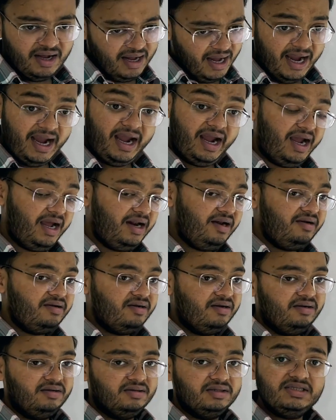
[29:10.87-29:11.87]
and
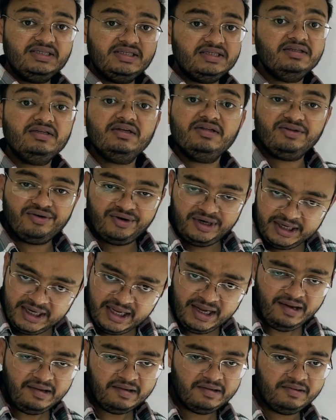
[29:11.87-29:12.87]
this is the
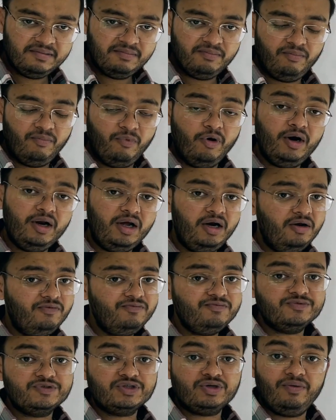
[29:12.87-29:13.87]
3D model
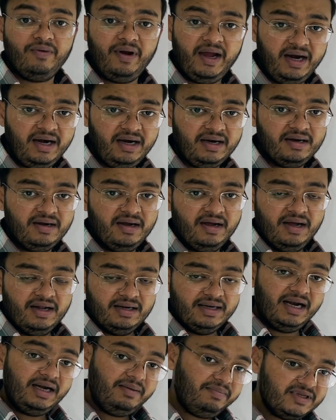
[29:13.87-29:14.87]
of square.
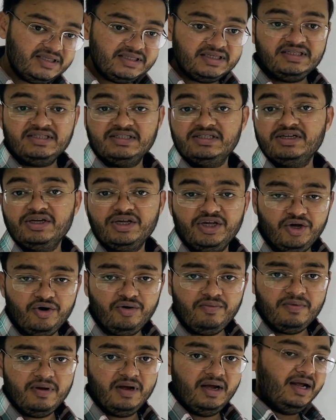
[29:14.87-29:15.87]
That means it's a
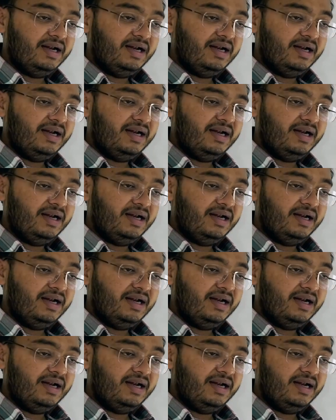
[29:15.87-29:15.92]
cube.